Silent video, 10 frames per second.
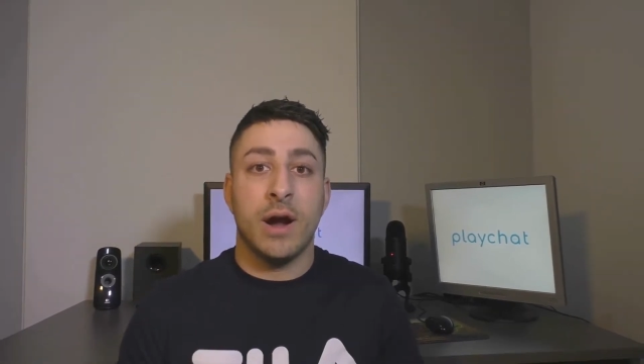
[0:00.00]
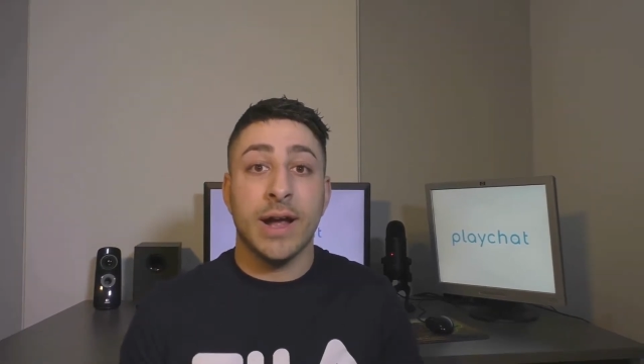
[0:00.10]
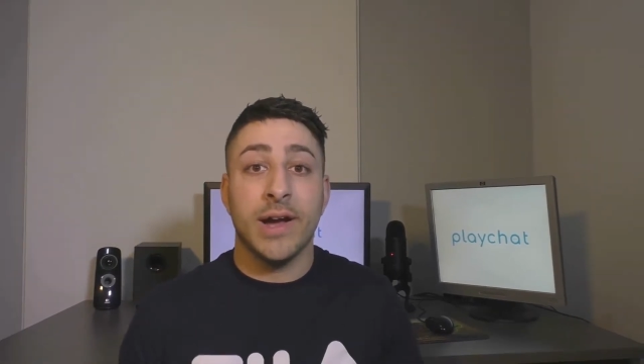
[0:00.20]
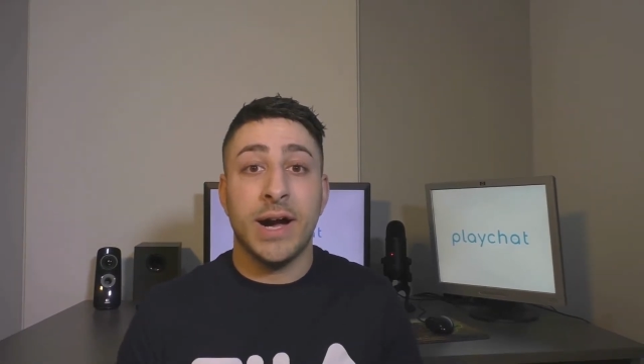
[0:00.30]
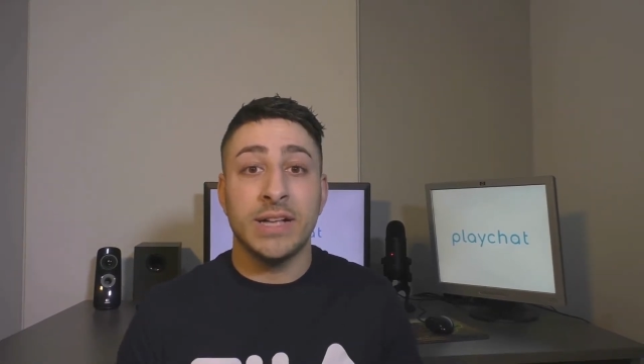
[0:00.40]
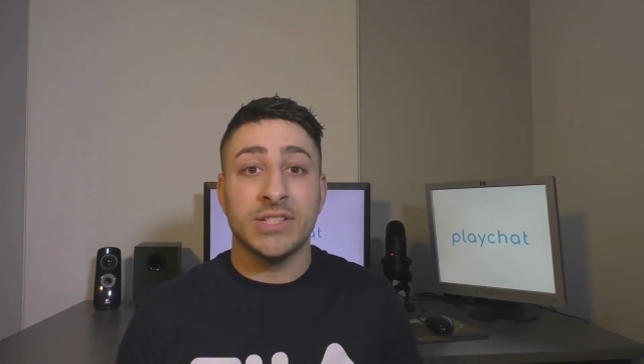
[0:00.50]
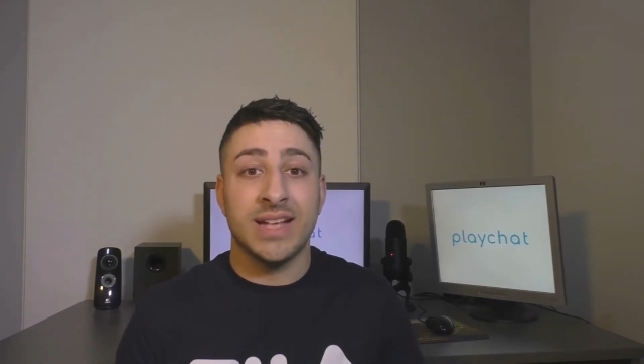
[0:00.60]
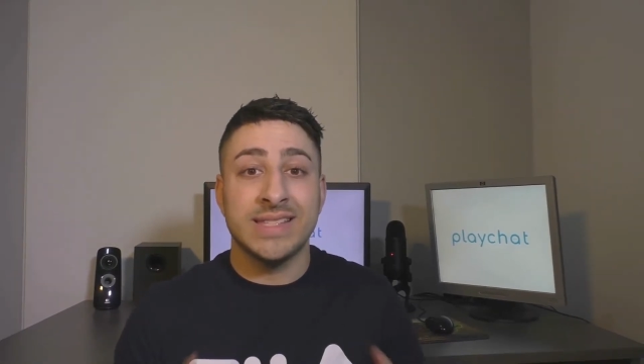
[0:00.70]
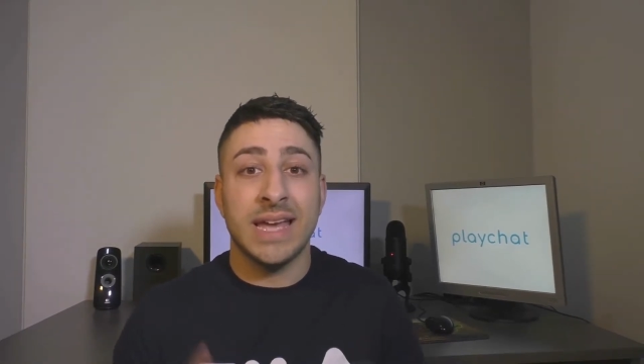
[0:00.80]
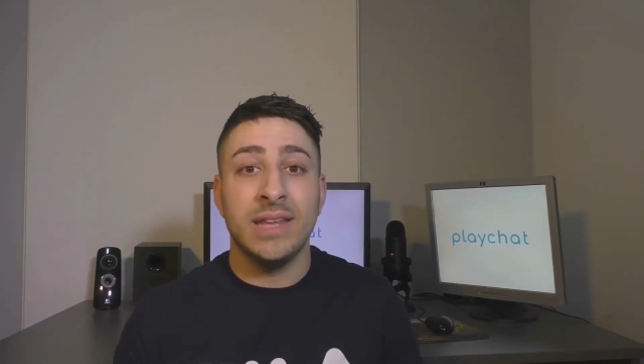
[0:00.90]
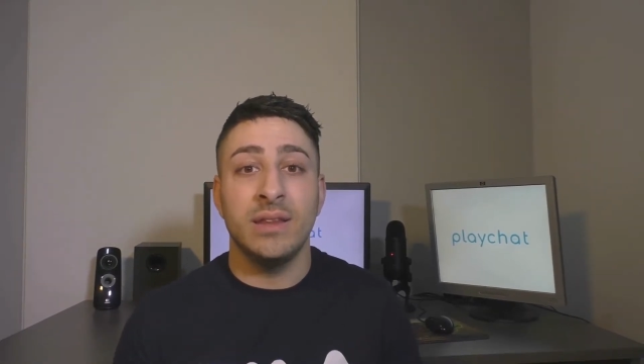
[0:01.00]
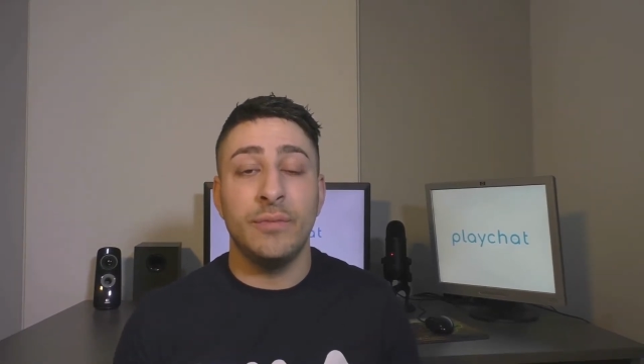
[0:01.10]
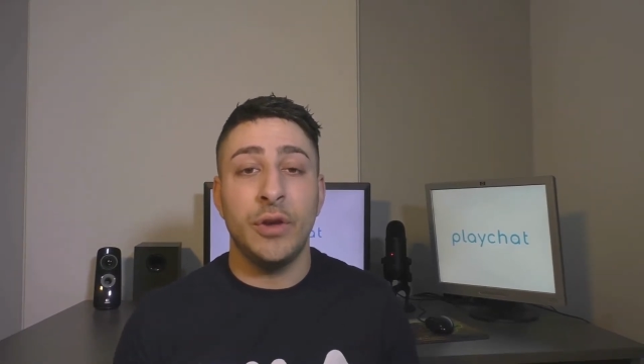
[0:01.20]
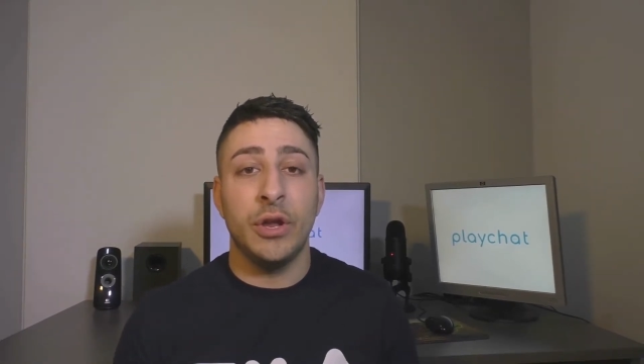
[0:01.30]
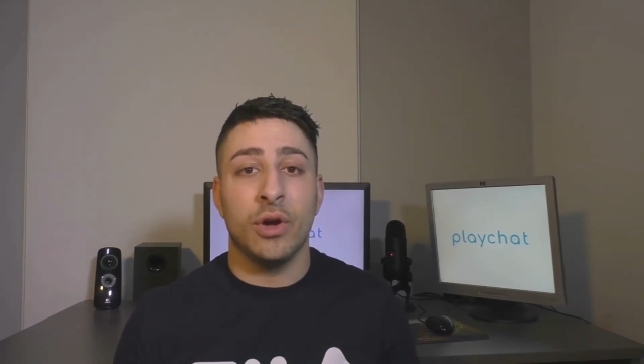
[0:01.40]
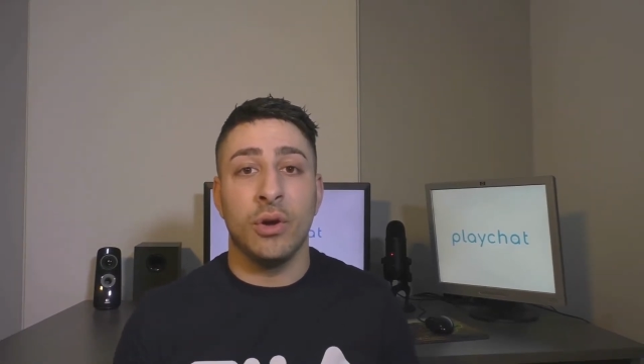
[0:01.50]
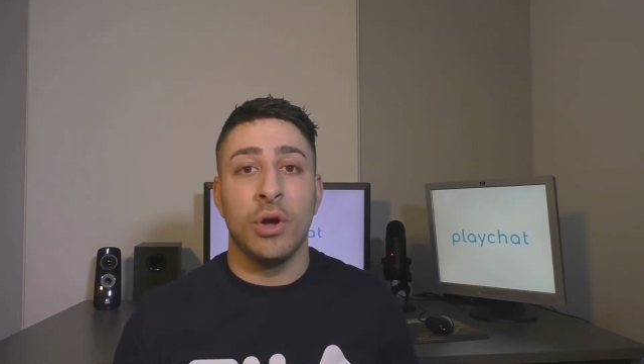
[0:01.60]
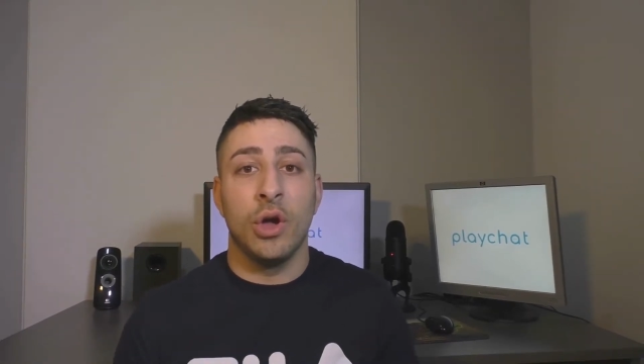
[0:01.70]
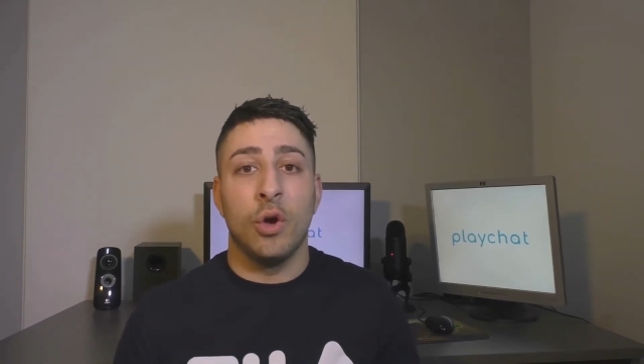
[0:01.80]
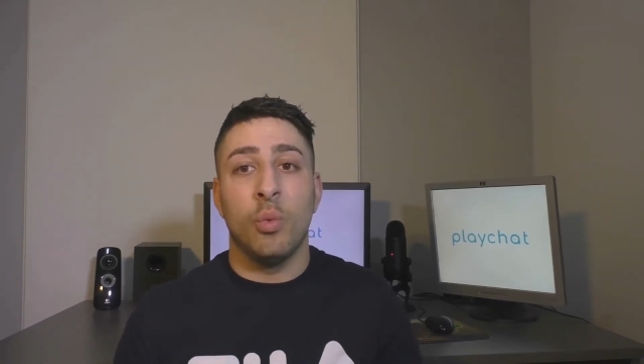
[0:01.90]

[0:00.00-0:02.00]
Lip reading: Alright guys, so that's the end of the video.